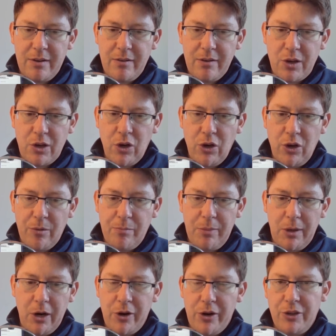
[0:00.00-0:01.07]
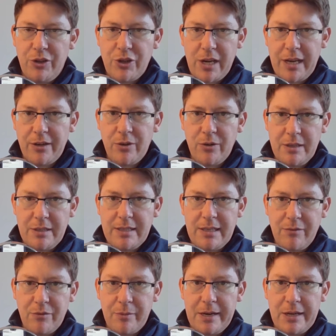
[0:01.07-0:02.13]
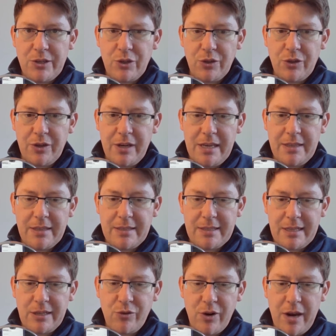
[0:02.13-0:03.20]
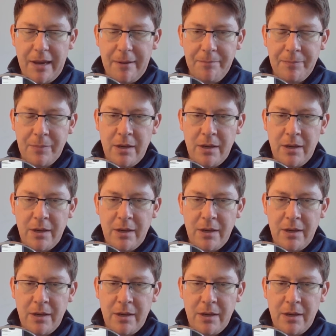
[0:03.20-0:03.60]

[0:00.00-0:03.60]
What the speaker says: Color, blur, and shadow is the information underneath. It's in grey.